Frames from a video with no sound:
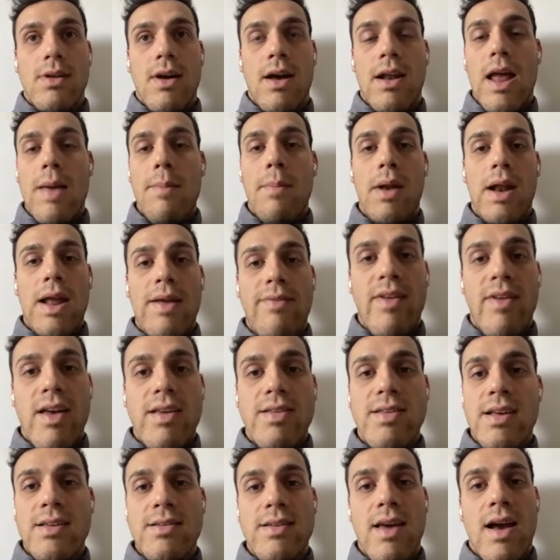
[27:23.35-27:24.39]
and I believe
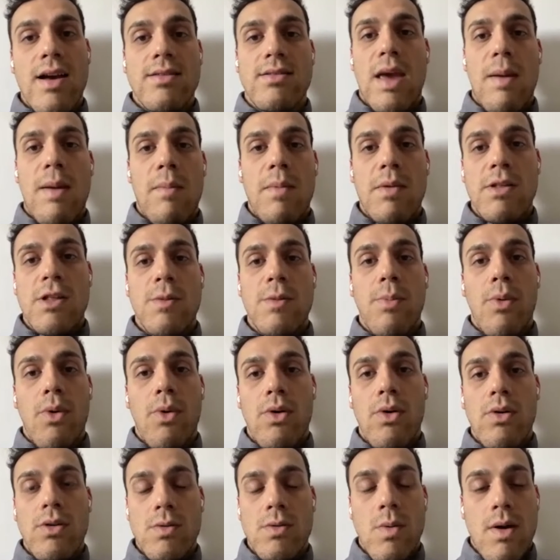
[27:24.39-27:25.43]
that's the exact same in
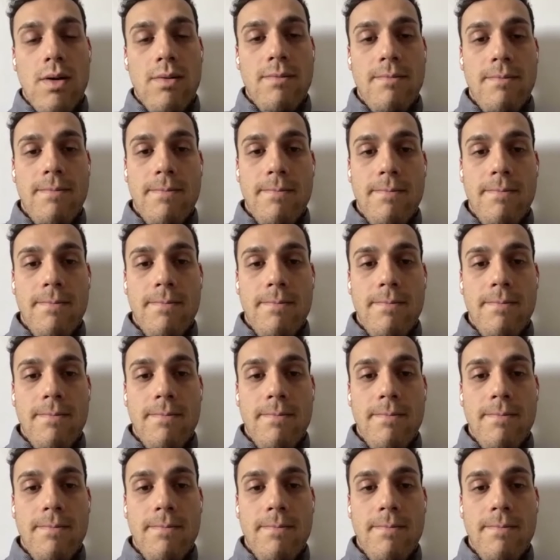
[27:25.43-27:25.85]
sport as well.